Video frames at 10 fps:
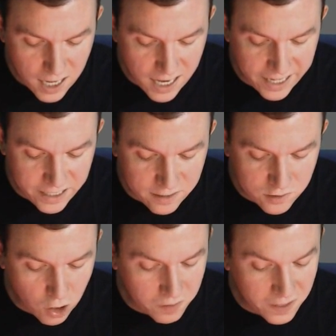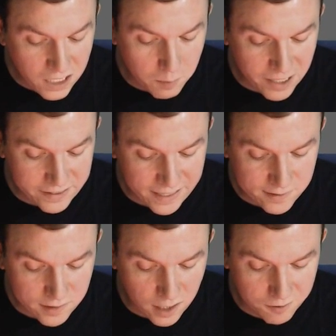I didn't start thinking about that
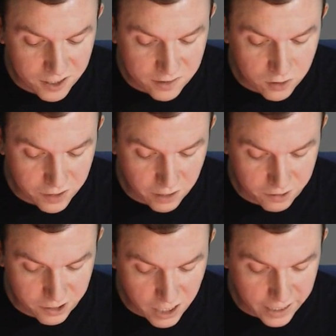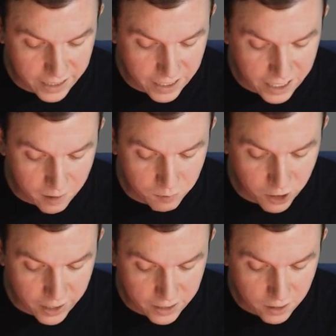stuff until the other night, and I'm
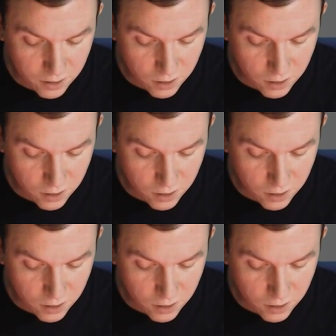like,